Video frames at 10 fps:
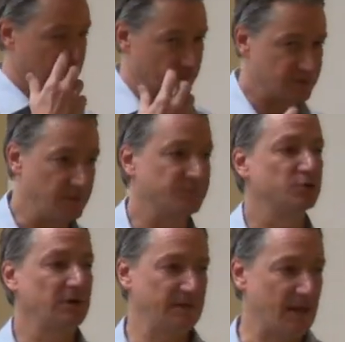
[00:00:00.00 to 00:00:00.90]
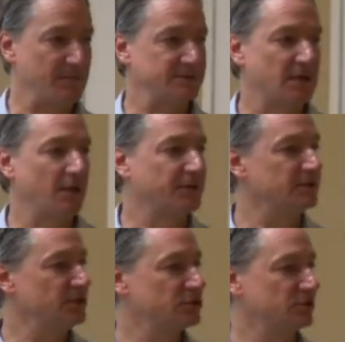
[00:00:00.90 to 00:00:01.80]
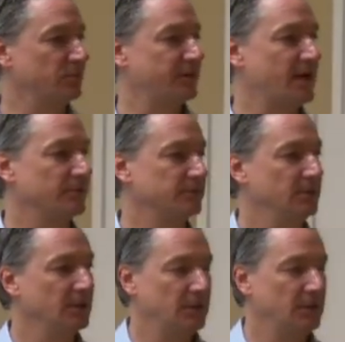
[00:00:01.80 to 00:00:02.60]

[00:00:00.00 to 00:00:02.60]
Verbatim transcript: you know, keep treating that mental health condition without